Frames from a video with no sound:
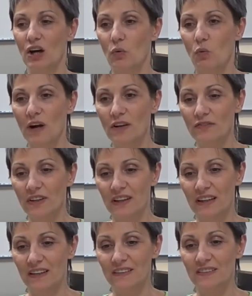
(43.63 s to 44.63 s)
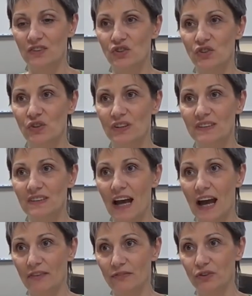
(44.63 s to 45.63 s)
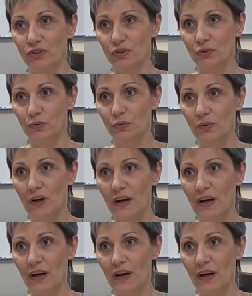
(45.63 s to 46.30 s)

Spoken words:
One of the things that students have to do